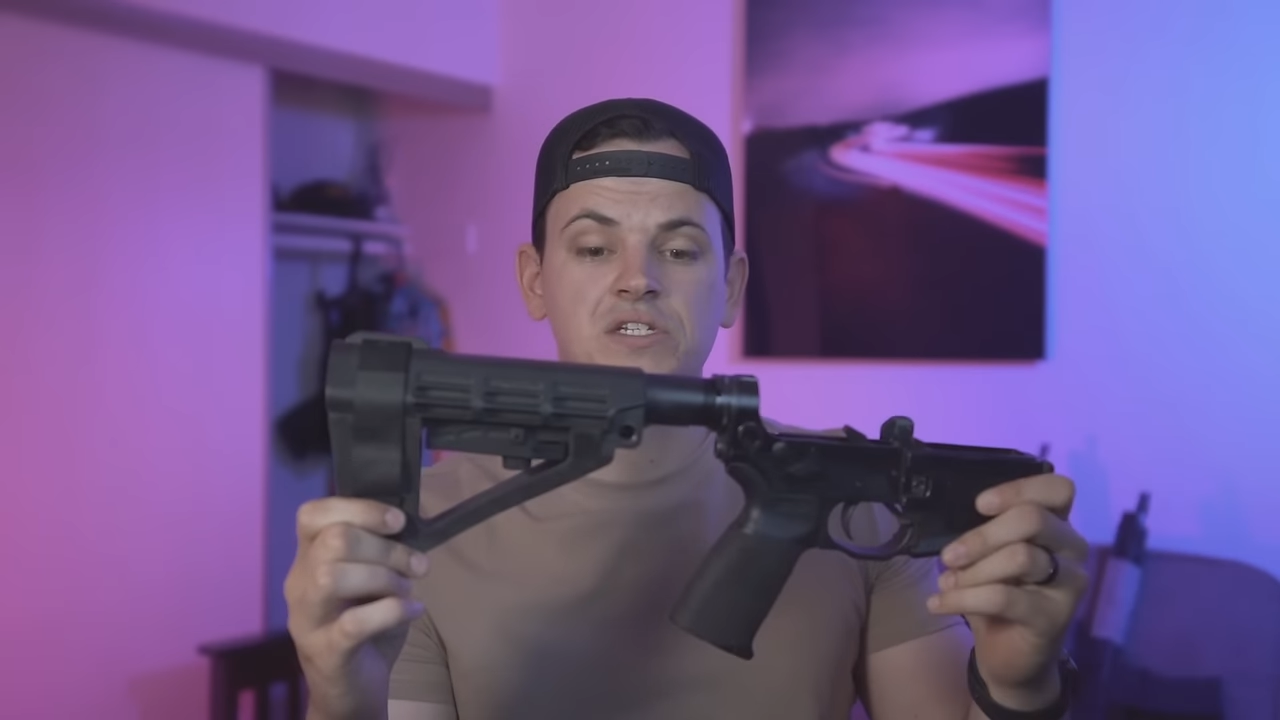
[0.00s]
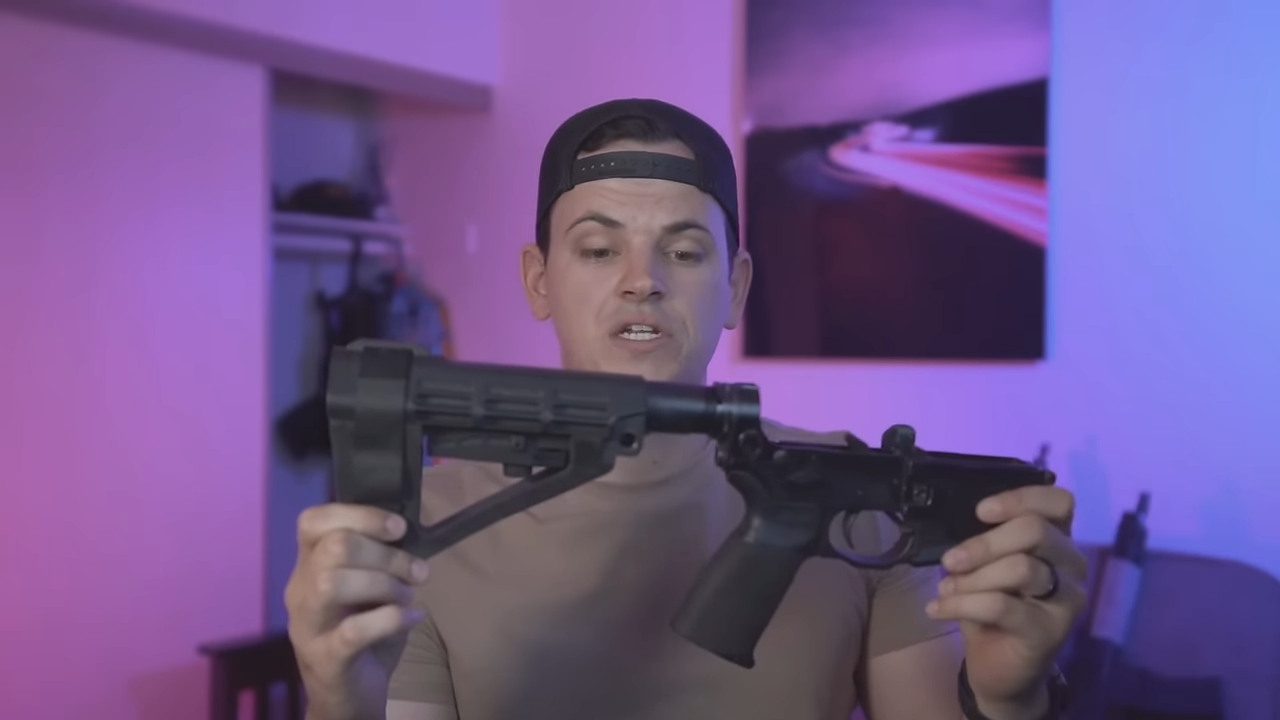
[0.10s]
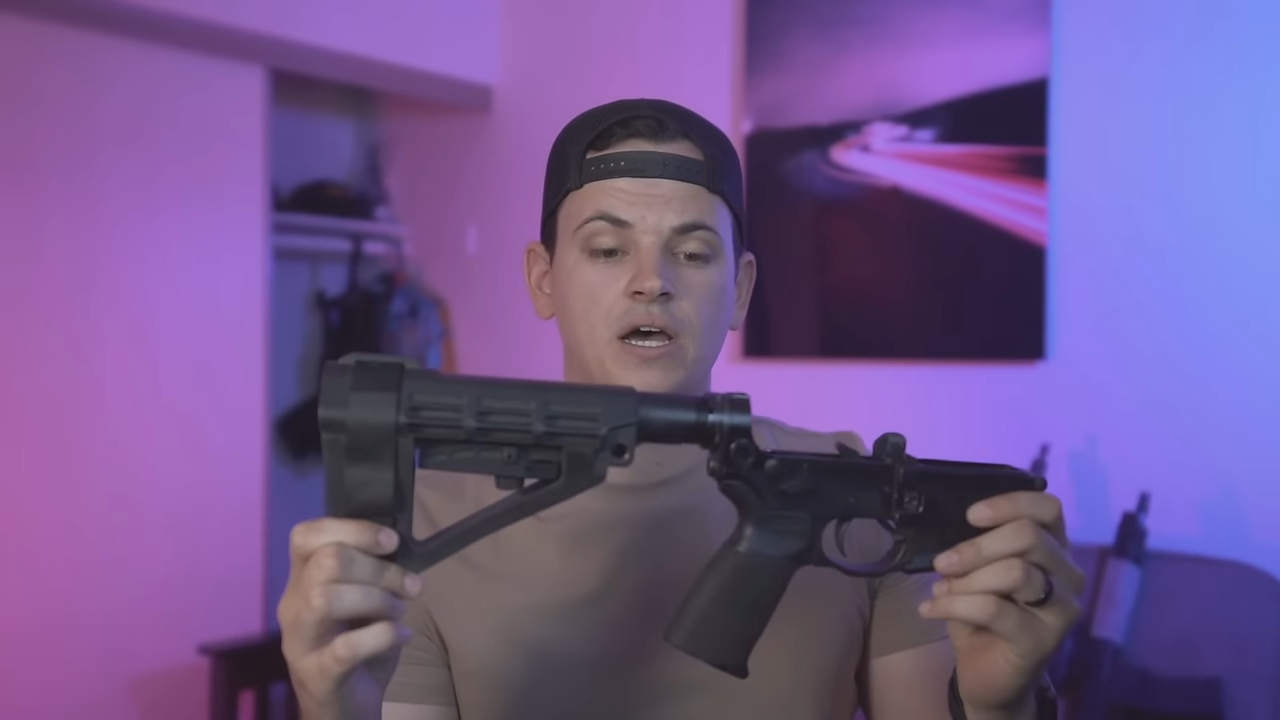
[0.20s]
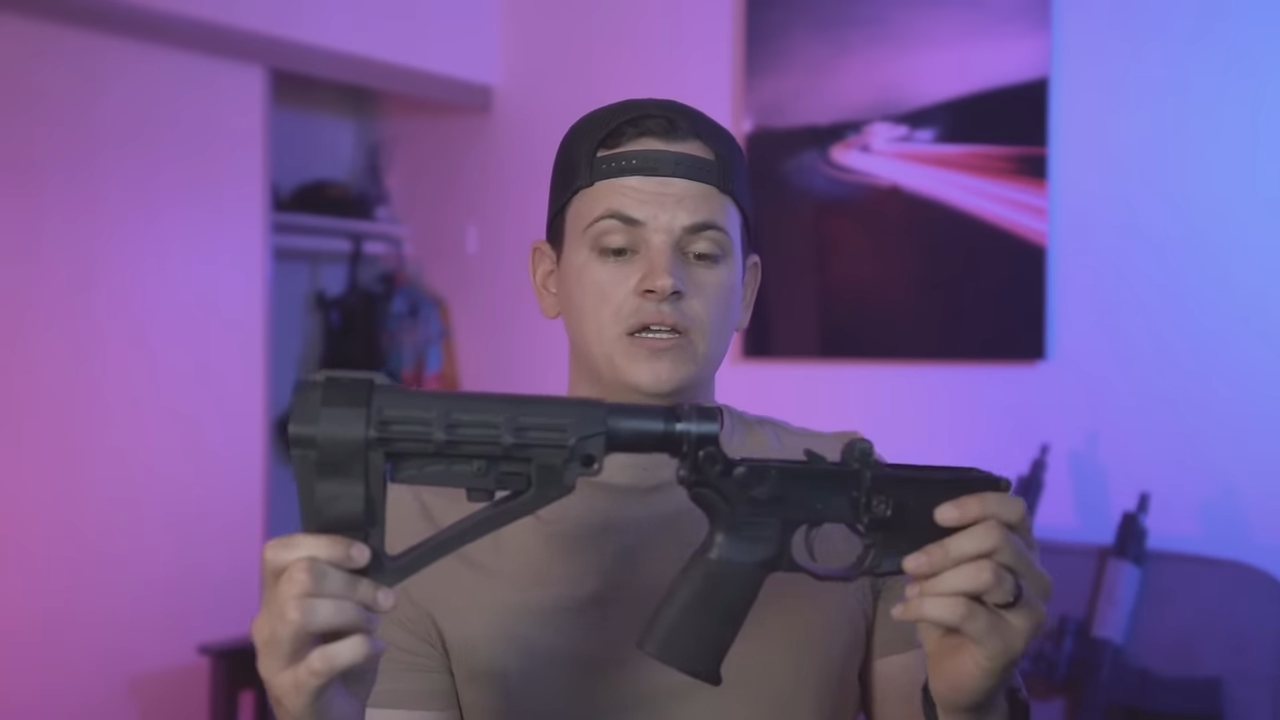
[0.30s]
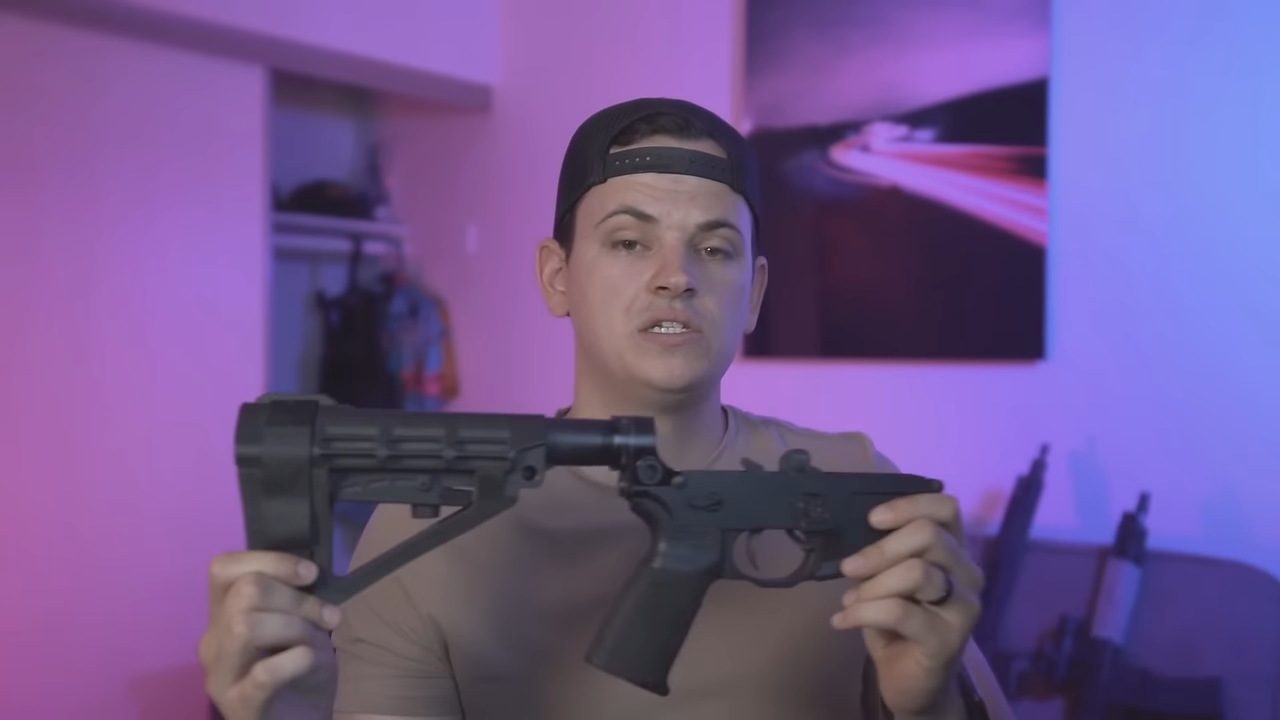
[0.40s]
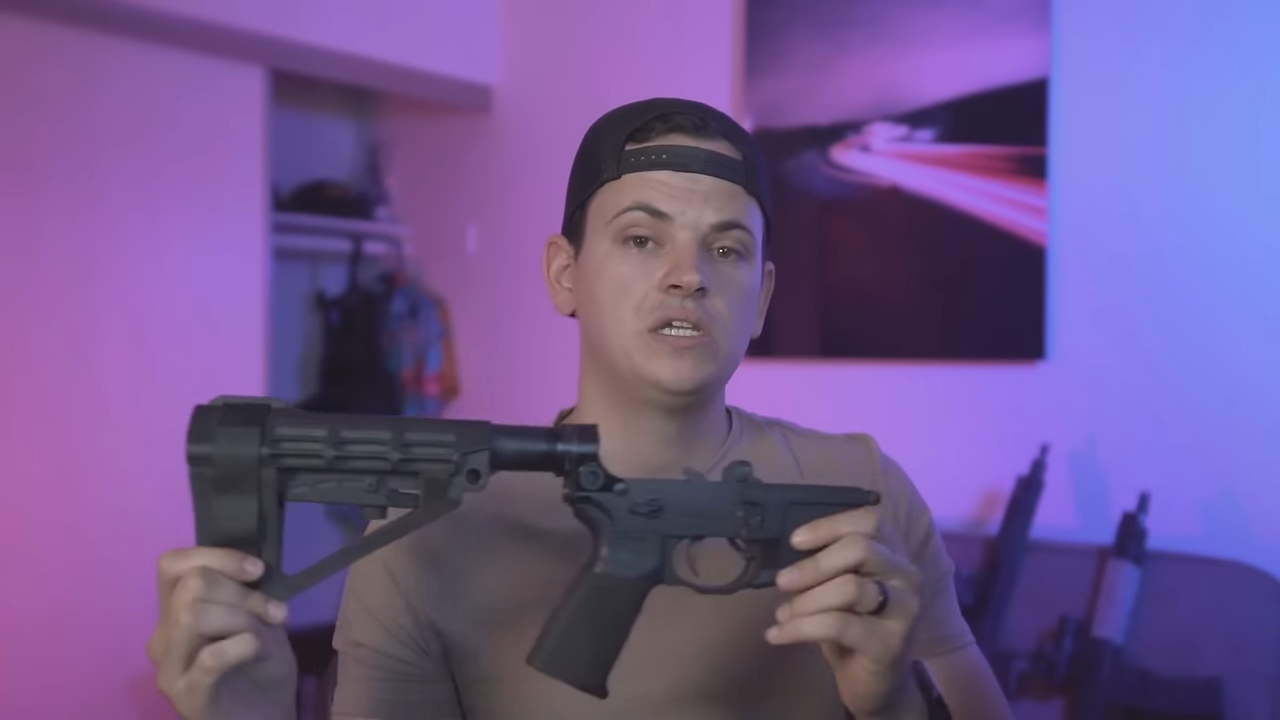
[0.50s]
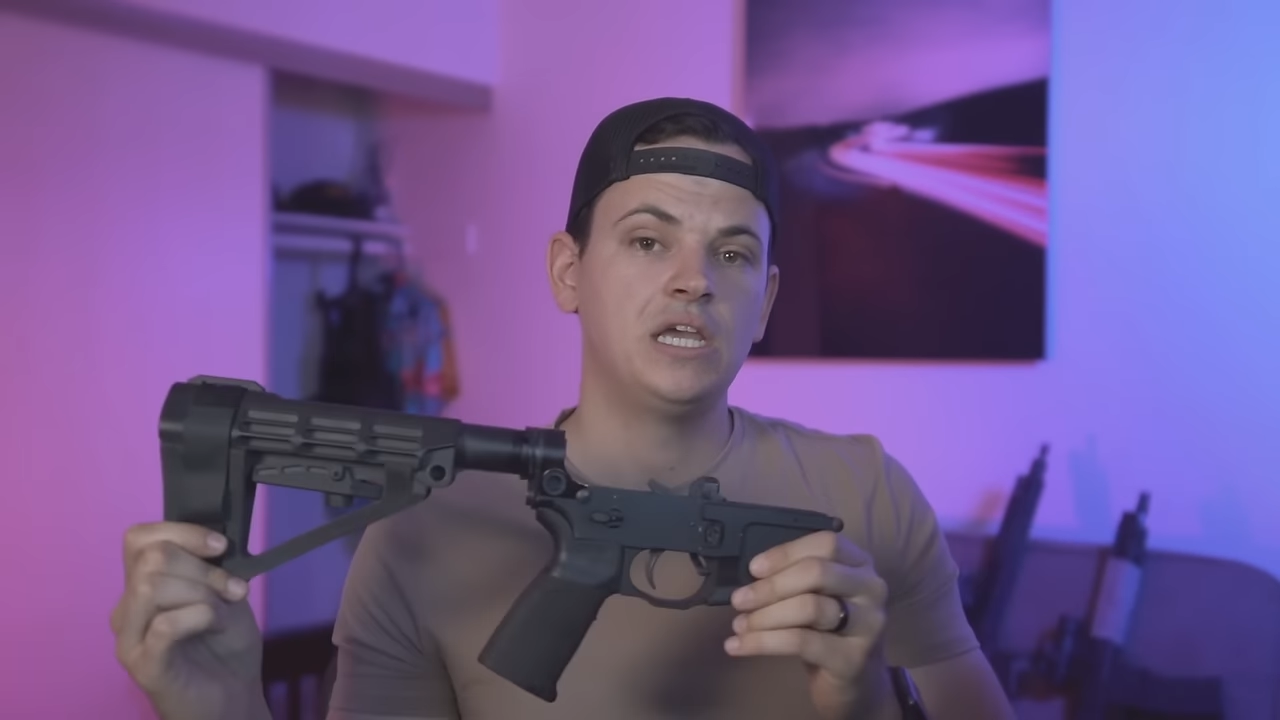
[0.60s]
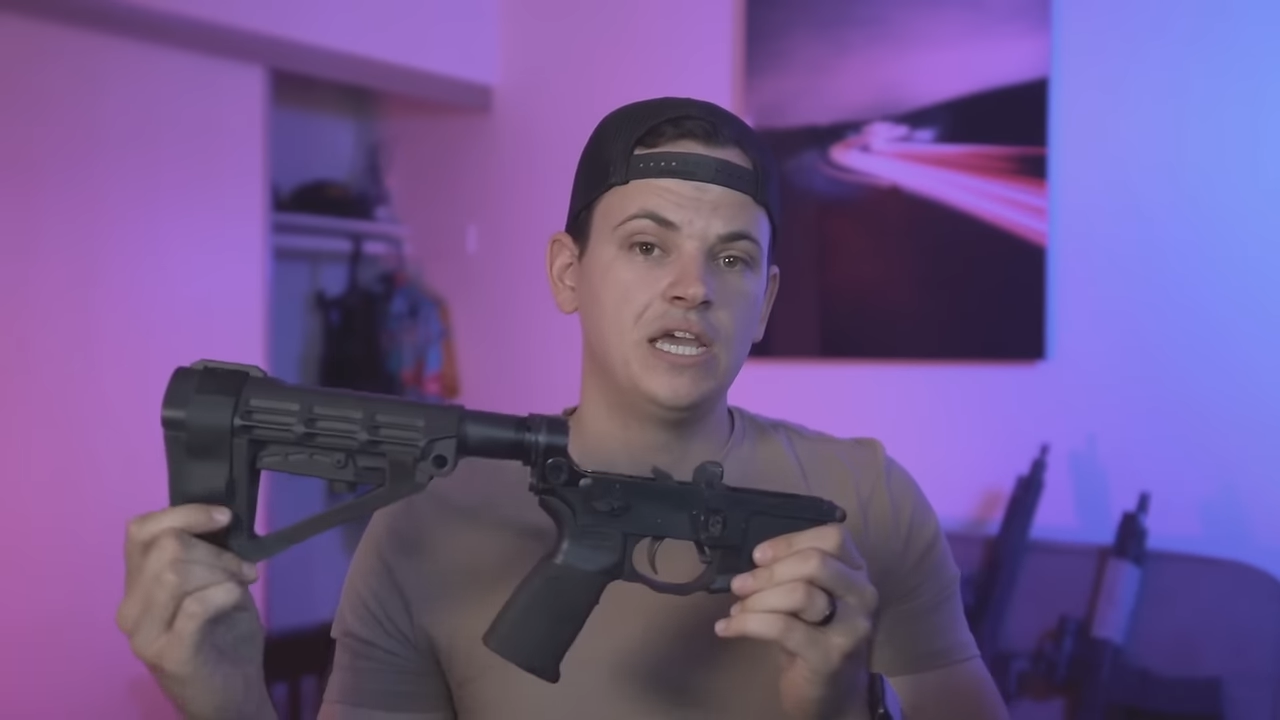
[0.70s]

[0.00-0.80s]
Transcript: does